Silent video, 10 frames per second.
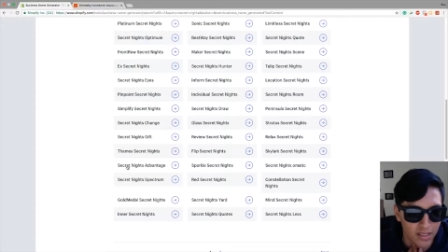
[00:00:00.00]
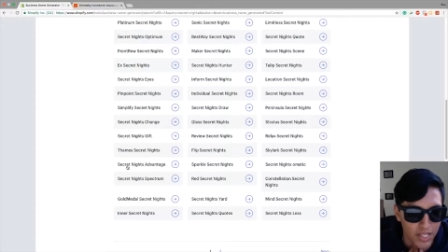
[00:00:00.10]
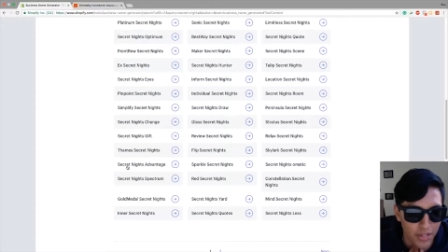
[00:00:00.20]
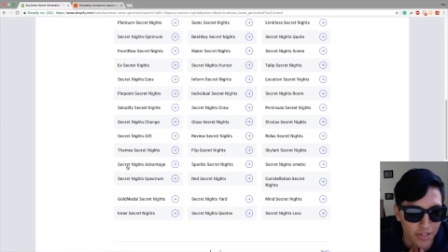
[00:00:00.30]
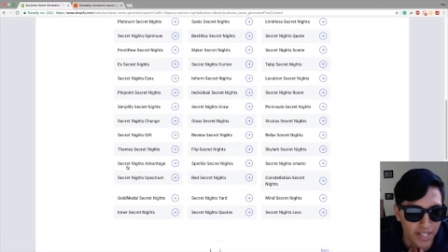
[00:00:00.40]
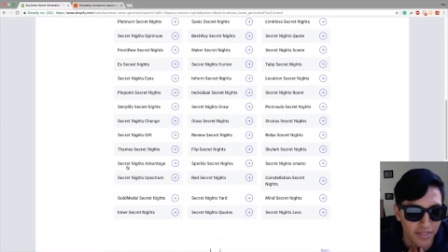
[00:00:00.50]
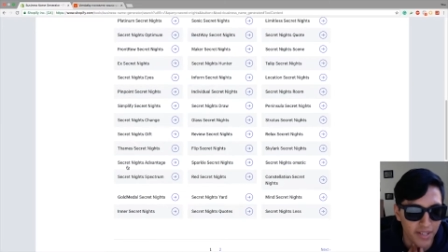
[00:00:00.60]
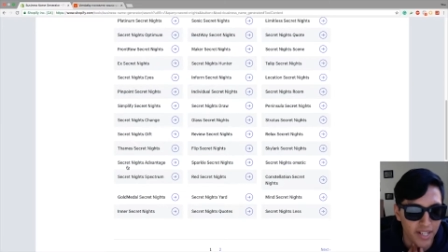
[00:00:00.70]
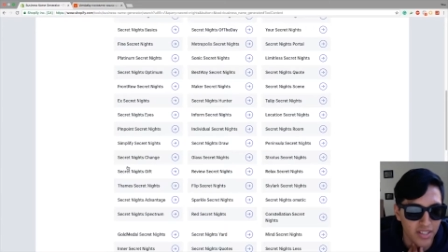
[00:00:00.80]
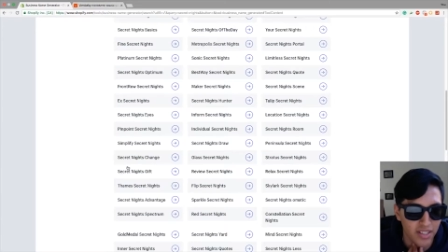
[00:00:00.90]
Secret Night
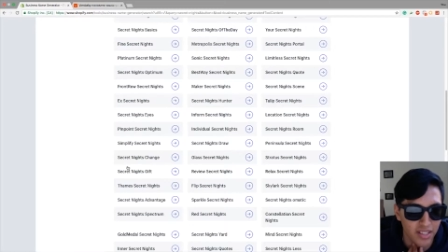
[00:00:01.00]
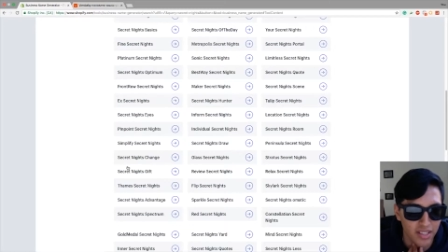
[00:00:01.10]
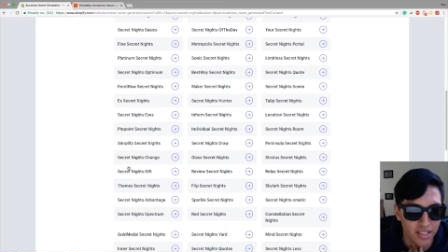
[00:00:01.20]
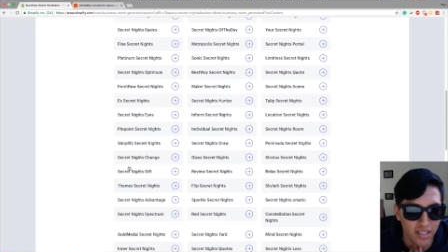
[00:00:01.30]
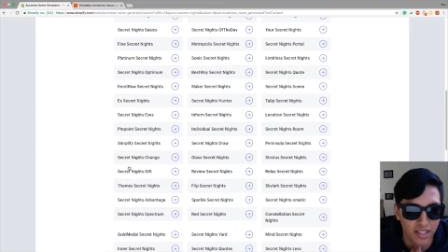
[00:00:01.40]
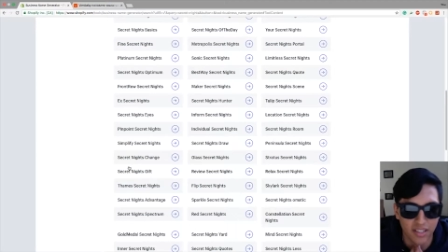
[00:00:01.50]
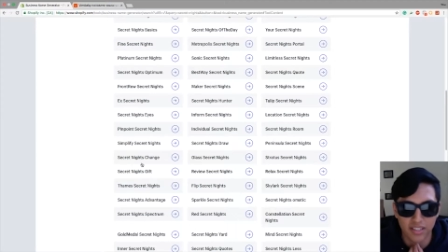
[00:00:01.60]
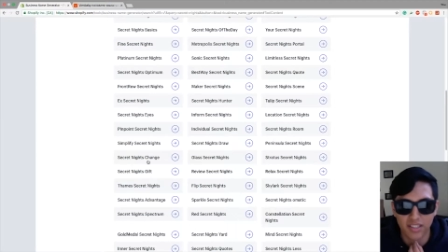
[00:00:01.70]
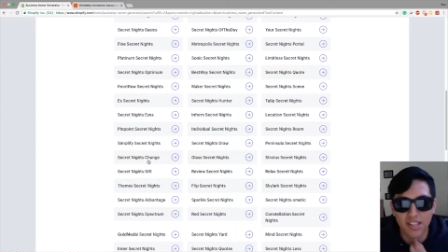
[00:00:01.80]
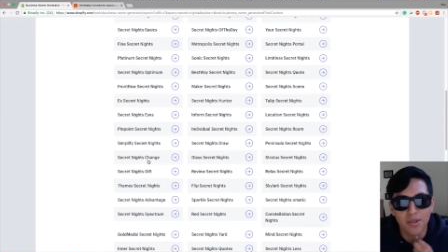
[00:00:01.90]
advantages. Nah,
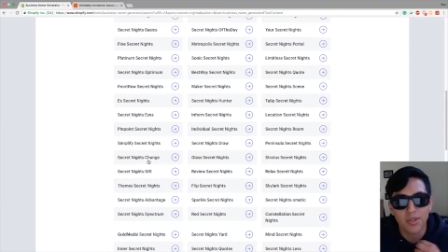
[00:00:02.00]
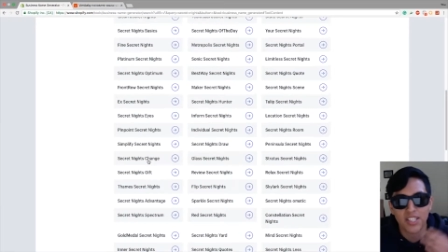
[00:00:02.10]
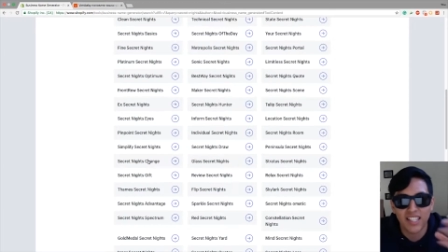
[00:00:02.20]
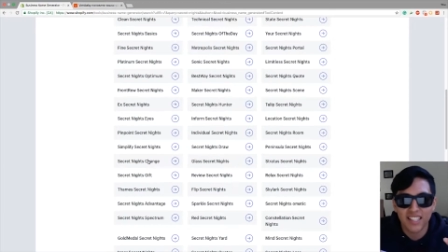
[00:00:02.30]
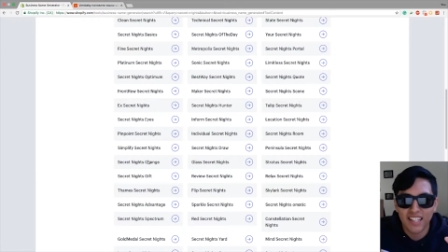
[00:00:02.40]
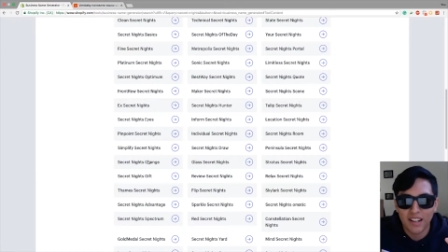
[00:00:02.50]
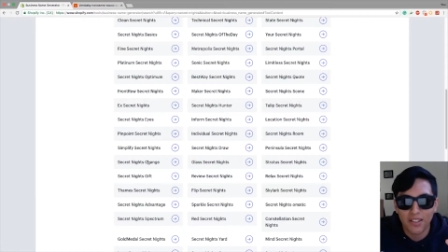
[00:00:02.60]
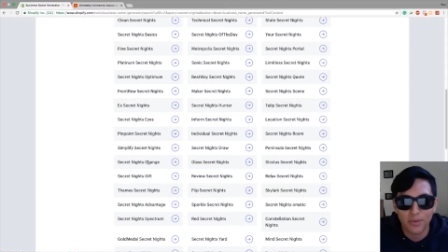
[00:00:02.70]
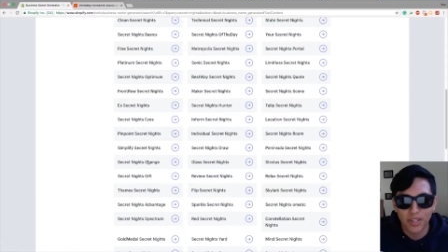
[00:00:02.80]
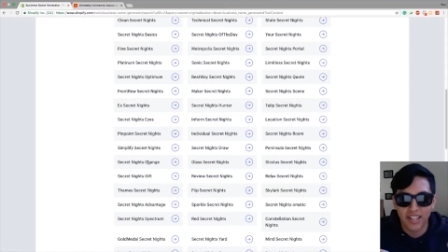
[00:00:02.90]
it will stand out.
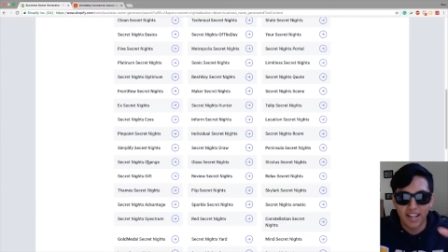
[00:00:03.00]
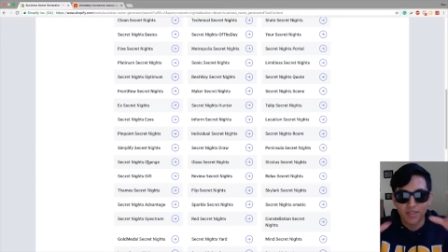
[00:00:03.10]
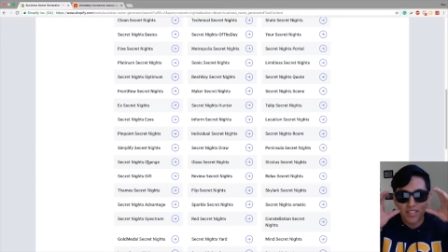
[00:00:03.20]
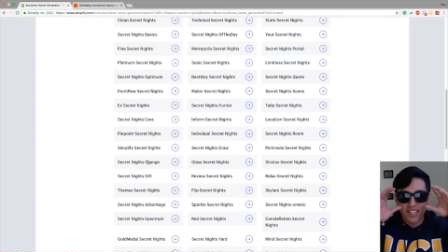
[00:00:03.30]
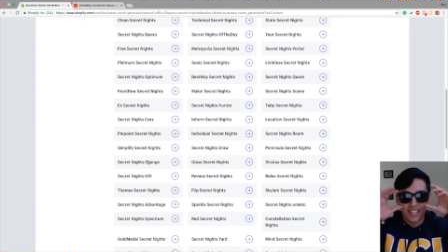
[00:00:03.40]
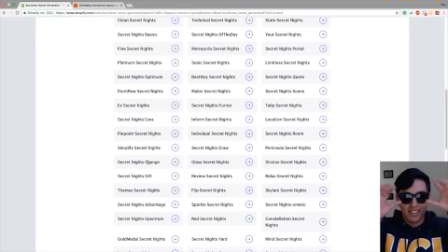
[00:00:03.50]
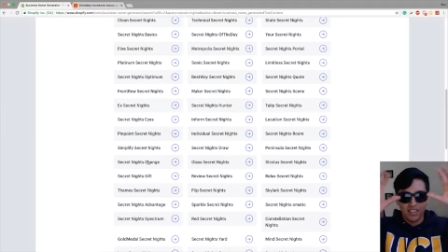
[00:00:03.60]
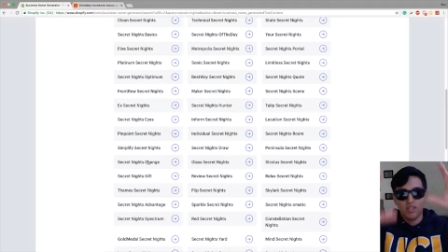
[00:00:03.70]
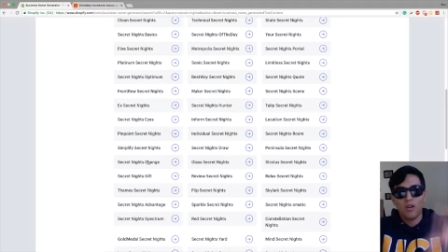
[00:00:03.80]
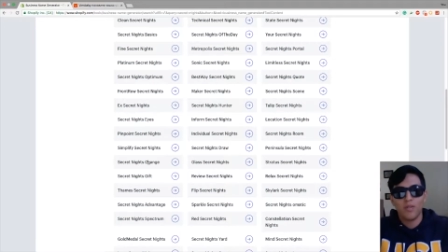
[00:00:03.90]
It's weird. Like I'll just like
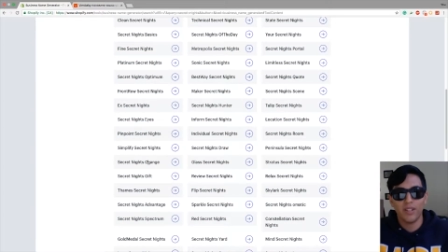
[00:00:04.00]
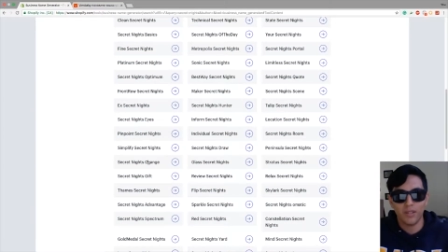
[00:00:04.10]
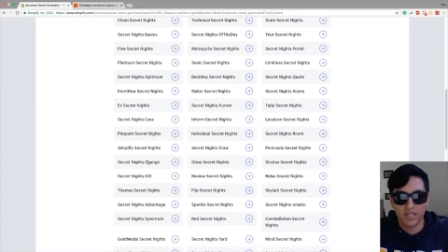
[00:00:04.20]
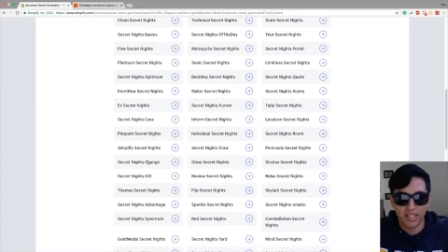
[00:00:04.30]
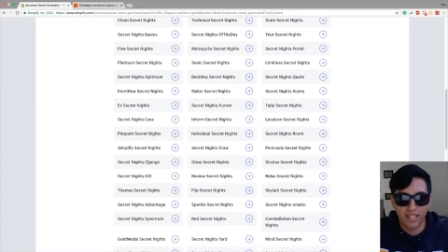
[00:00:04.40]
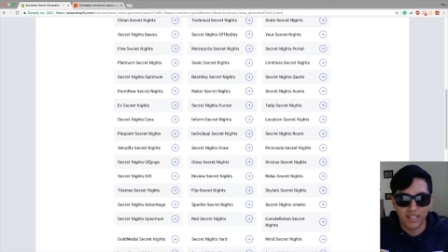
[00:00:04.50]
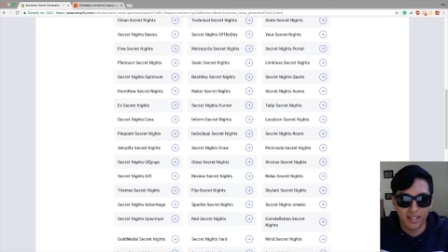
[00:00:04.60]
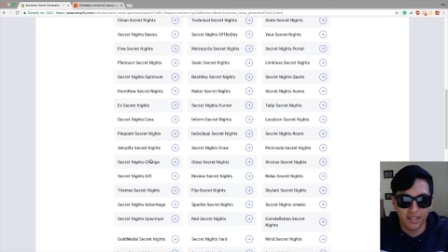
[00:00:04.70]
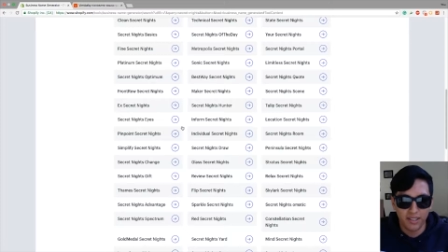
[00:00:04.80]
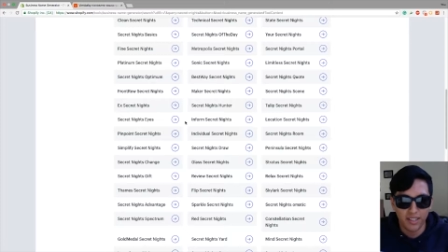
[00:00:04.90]
look over and it'll stand
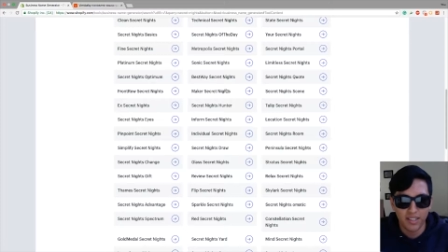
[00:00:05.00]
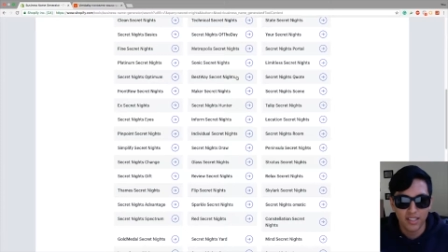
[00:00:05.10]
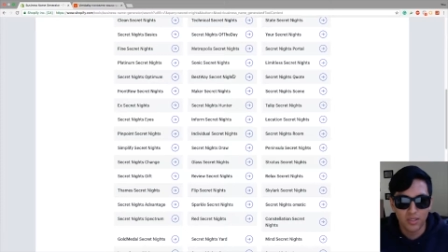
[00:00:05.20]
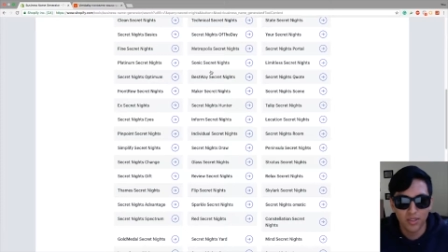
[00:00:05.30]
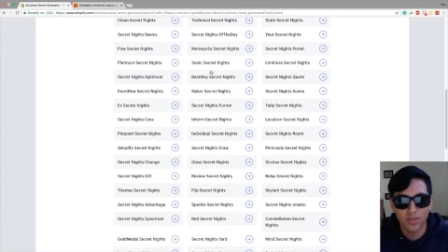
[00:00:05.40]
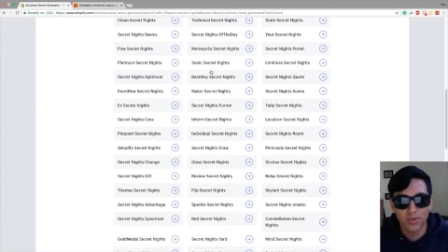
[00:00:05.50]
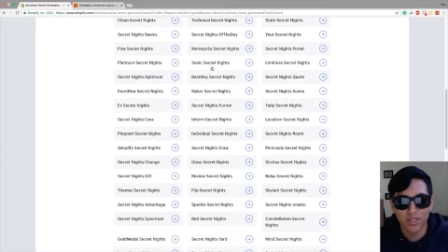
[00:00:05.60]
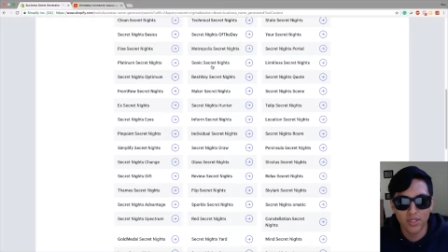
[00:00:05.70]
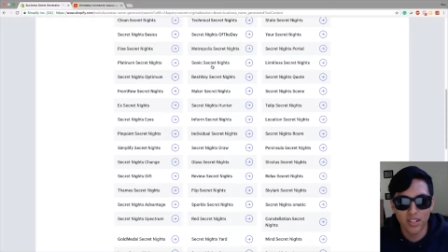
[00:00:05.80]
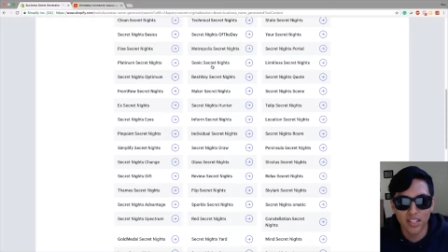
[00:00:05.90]
out. So this one,
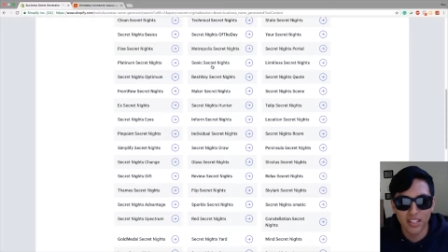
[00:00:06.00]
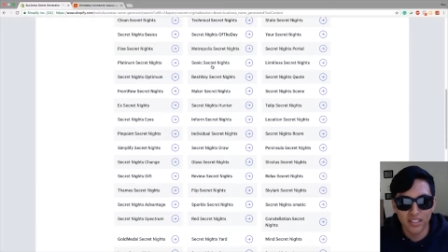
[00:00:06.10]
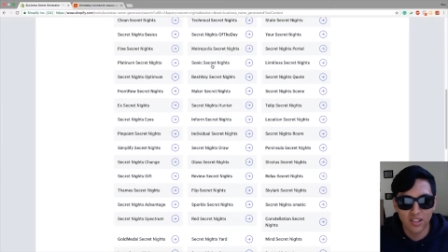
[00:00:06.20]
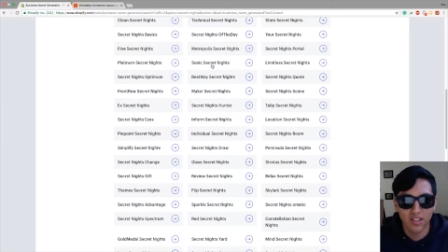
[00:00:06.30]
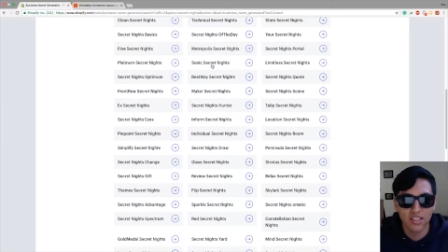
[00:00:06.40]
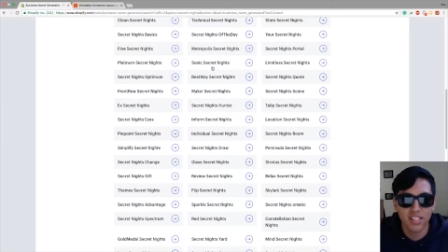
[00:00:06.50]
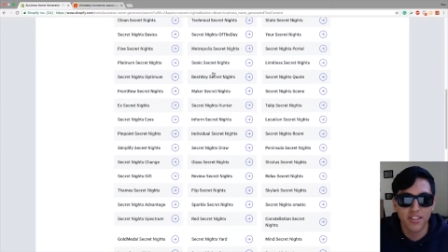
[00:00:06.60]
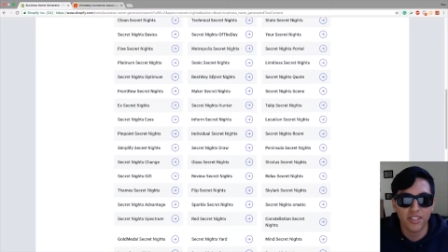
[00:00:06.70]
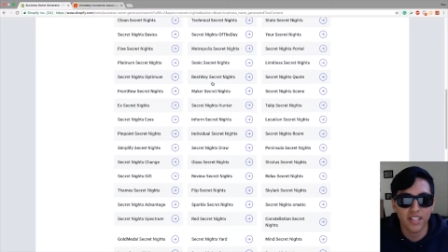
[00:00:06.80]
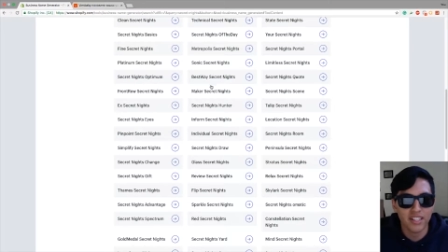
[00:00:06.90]
Sonic
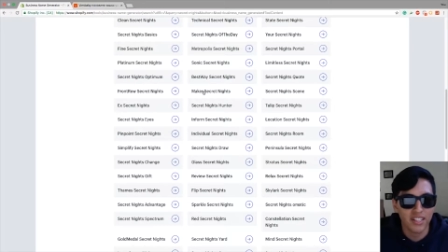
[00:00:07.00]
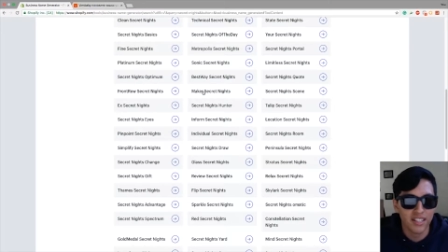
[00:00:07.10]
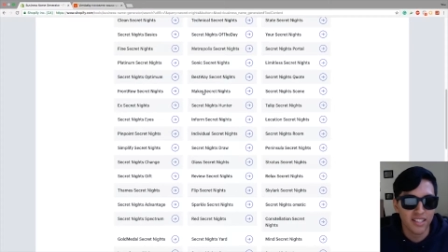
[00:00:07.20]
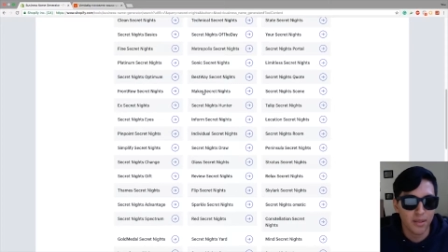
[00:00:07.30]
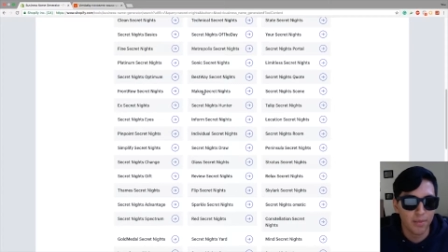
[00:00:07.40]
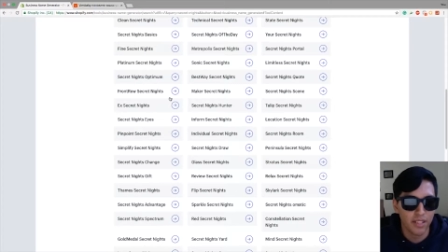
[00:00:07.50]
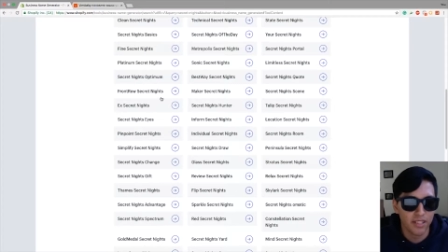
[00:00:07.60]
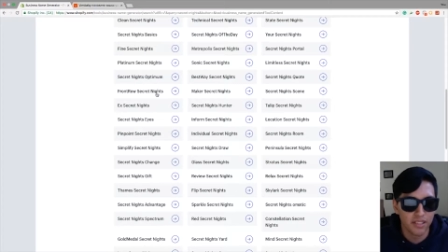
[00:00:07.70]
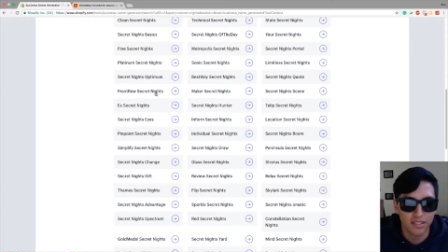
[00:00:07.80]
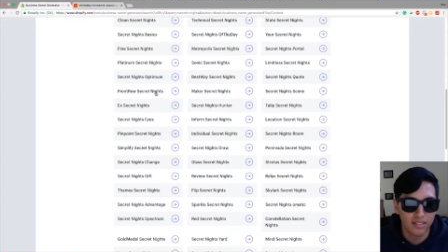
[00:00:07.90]
Secret Night stands out.
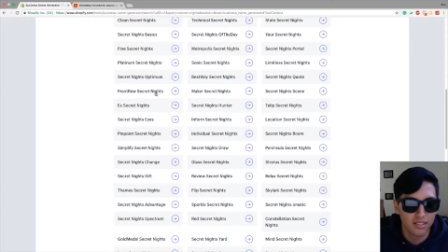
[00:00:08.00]
Plus